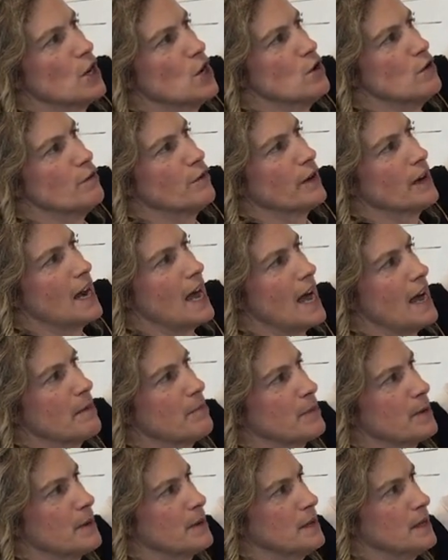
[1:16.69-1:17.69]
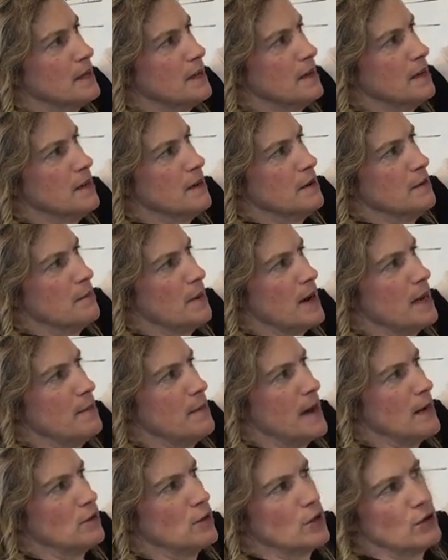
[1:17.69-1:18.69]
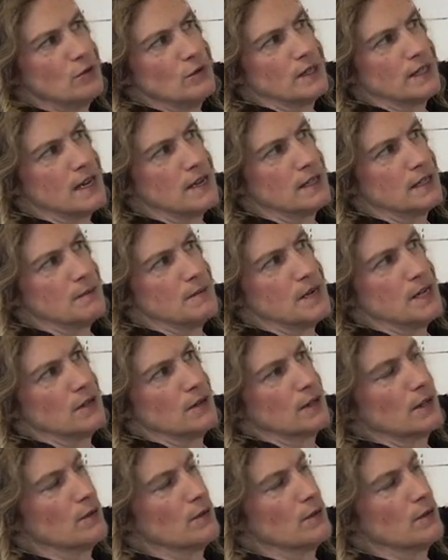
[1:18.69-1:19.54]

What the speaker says: overlap by about 2 centimeters.